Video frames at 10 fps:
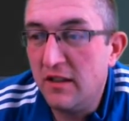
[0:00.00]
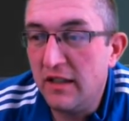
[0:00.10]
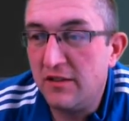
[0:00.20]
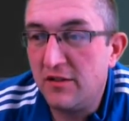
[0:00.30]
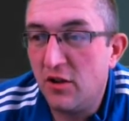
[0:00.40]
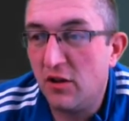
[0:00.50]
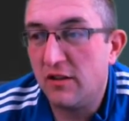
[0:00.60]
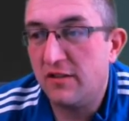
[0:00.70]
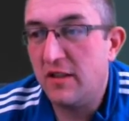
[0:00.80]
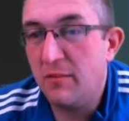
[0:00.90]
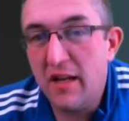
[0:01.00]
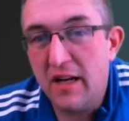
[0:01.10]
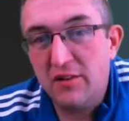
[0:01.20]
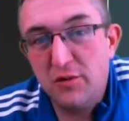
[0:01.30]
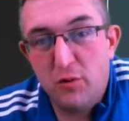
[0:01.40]
it's not a team that
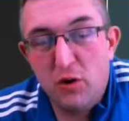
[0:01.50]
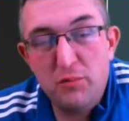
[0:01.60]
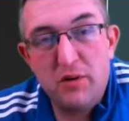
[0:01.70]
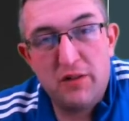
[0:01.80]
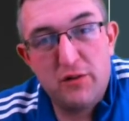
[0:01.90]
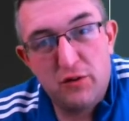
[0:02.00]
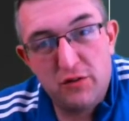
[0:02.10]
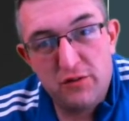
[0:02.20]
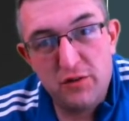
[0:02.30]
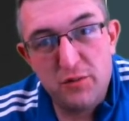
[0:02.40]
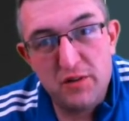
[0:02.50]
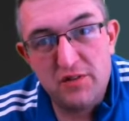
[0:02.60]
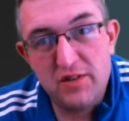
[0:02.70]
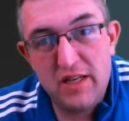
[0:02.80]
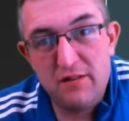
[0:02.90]
I support, but I thought doing the
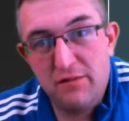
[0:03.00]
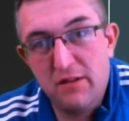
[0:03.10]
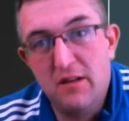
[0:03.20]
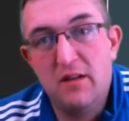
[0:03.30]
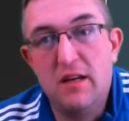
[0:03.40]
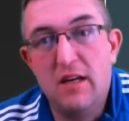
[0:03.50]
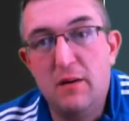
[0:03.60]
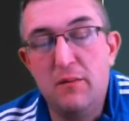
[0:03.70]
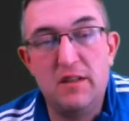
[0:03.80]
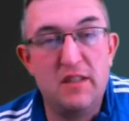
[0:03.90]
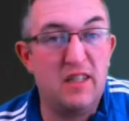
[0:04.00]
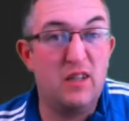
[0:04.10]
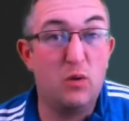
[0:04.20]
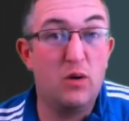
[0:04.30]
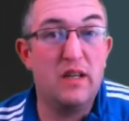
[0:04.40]
save and the
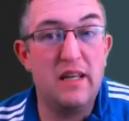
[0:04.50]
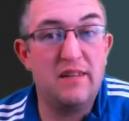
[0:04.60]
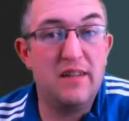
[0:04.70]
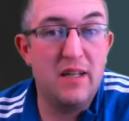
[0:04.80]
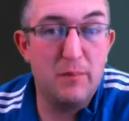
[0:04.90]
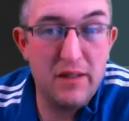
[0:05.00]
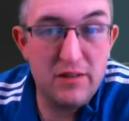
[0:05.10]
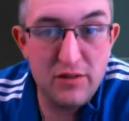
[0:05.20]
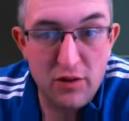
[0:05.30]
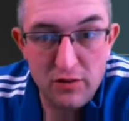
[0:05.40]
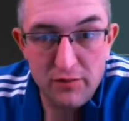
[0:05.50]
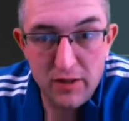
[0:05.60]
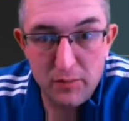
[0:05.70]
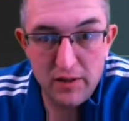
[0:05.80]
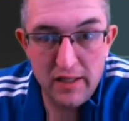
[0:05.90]
lower league databases aren't
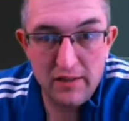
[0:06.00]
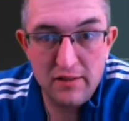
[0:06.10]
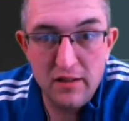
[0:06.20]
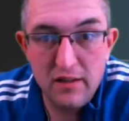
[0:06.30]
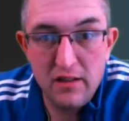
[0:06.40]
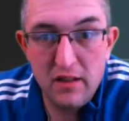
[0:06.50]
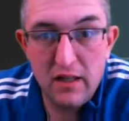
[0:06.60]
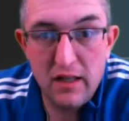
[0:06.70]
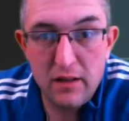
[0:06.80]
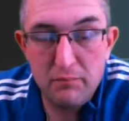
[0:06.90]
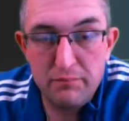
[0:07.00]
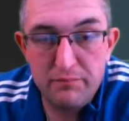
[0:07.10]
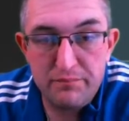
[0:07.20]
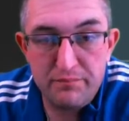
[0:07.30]
available yet. That's